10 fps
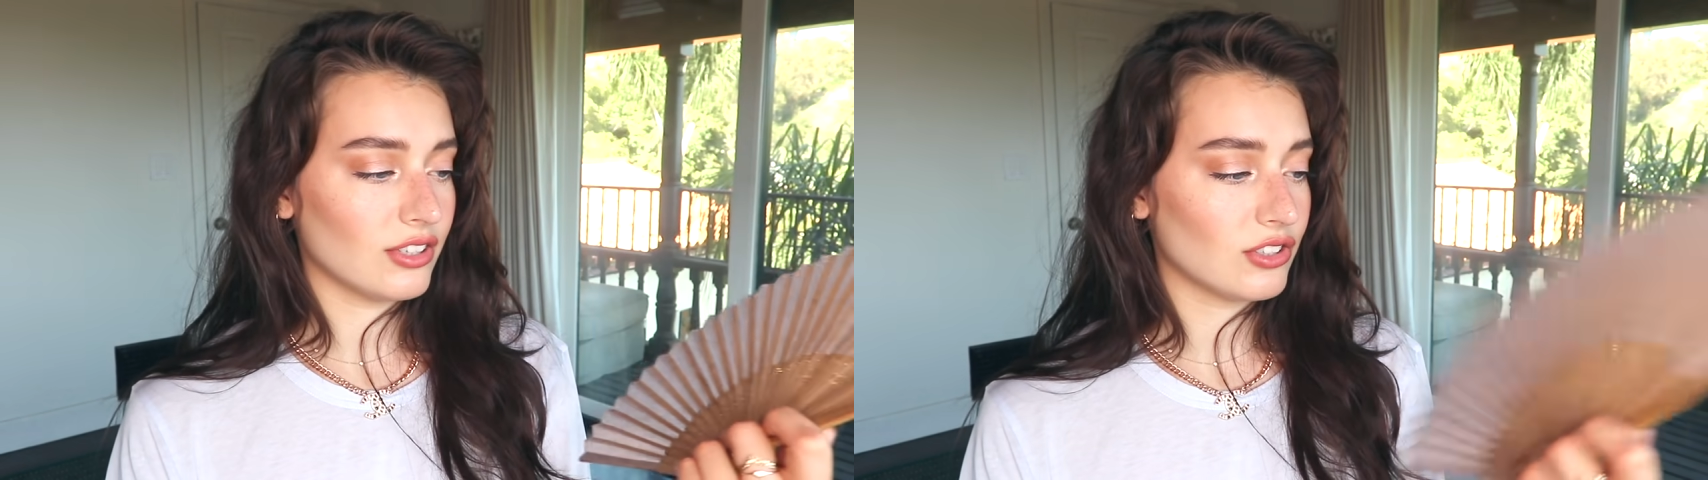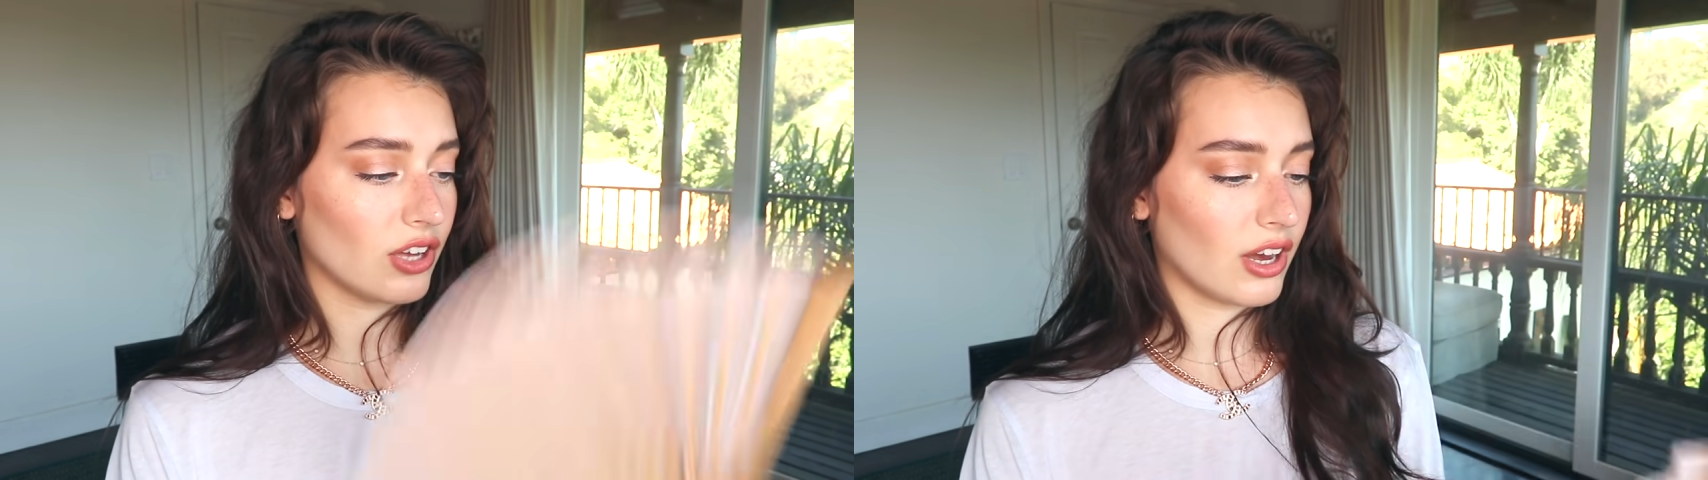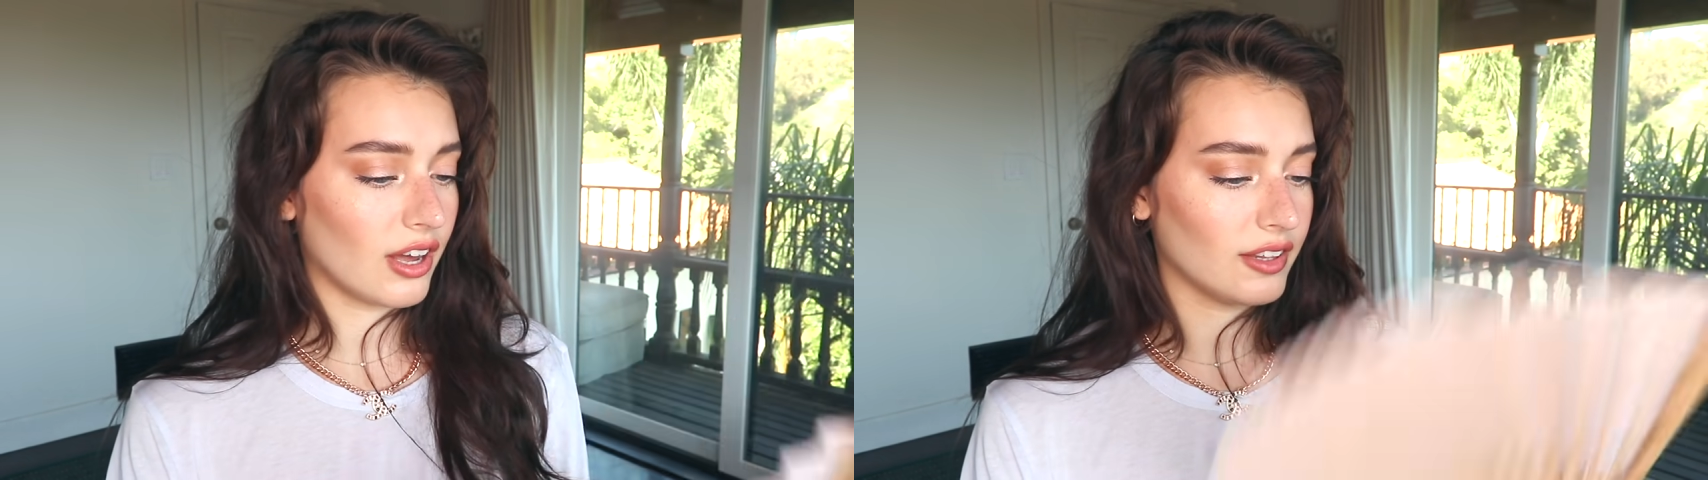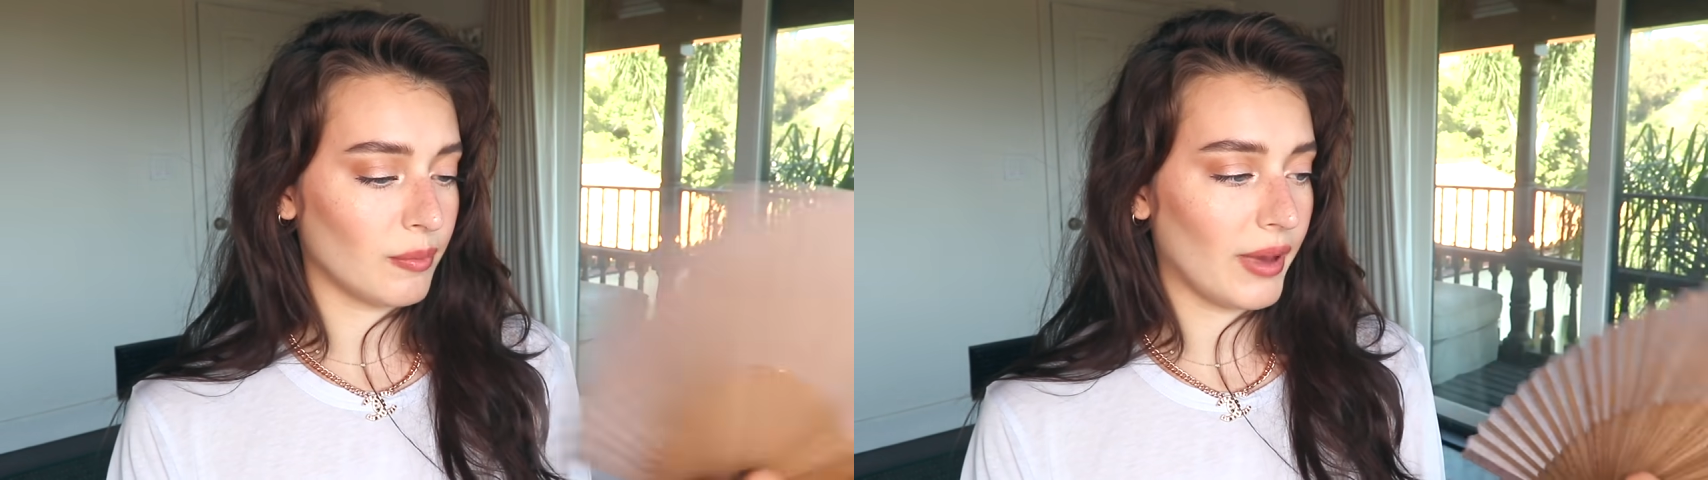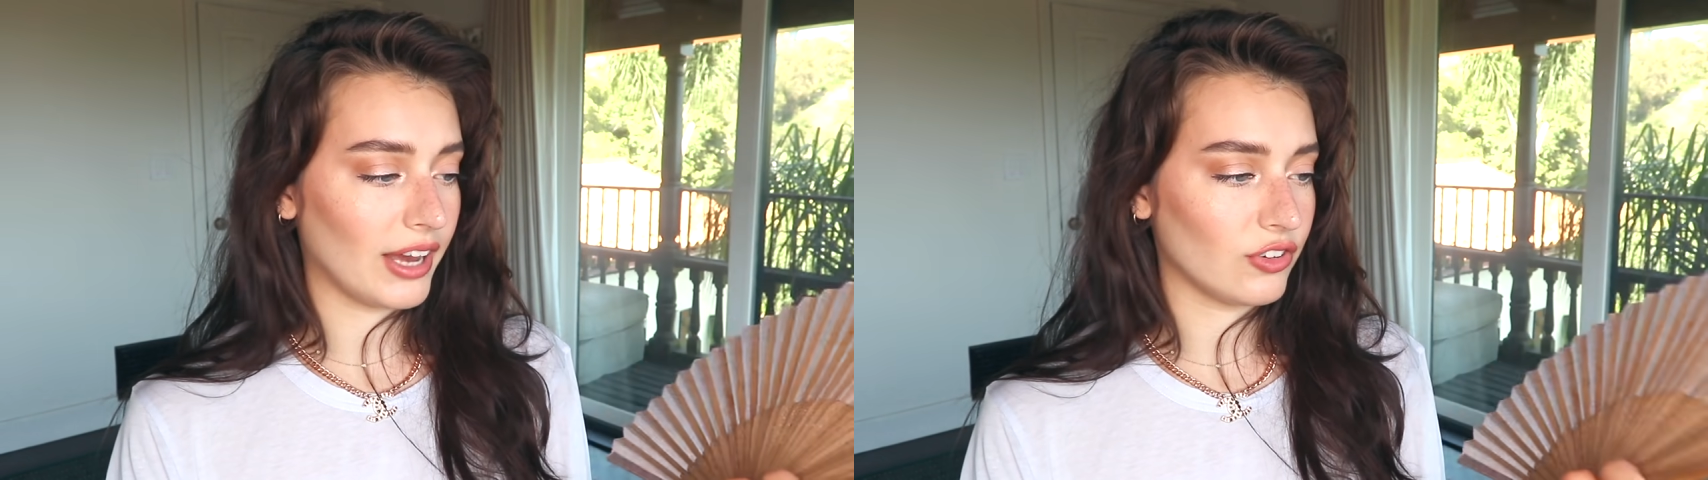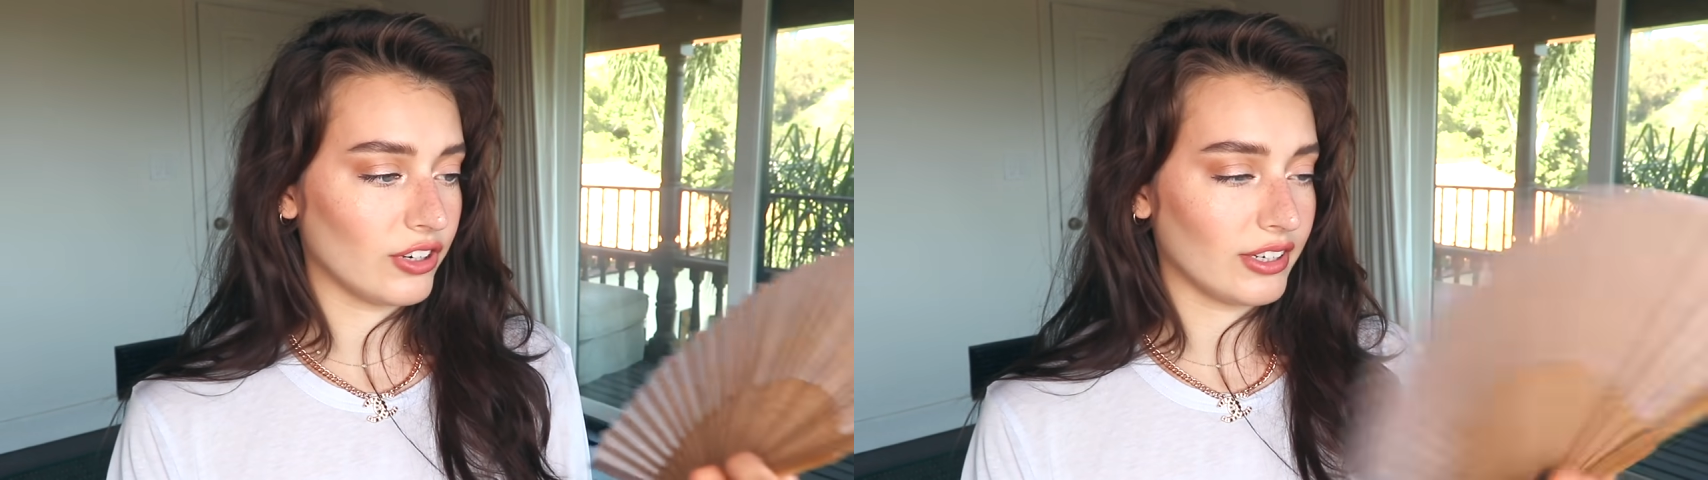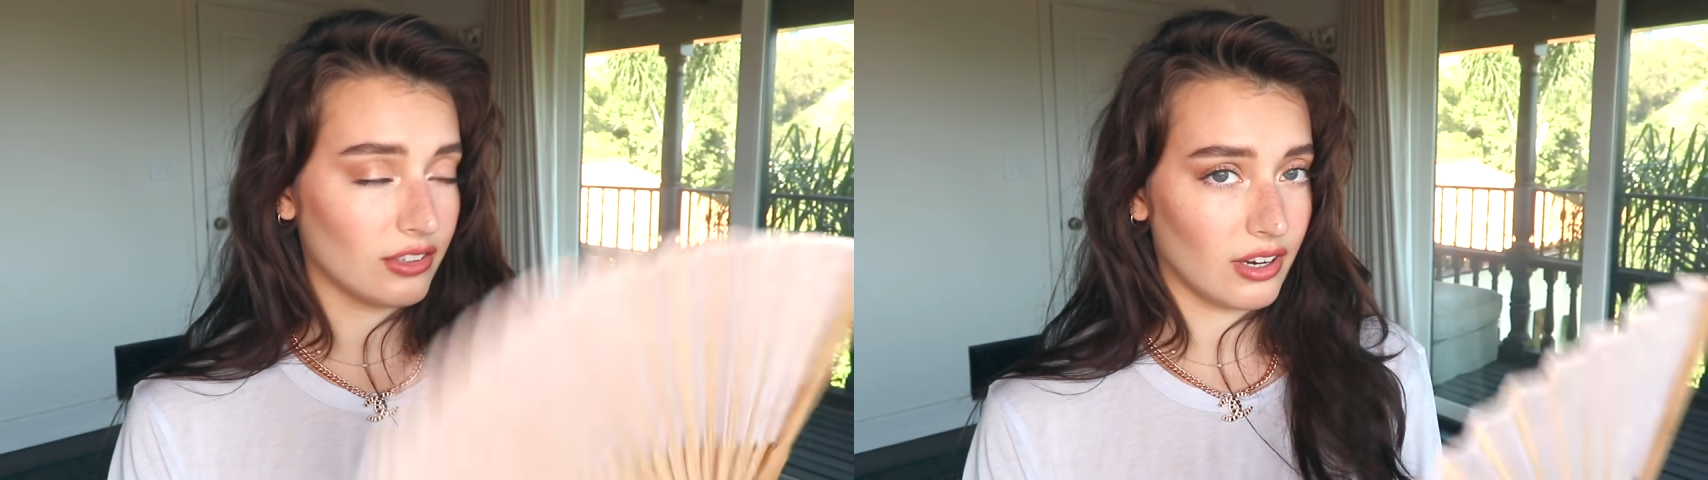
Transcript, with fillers: saw the Patrick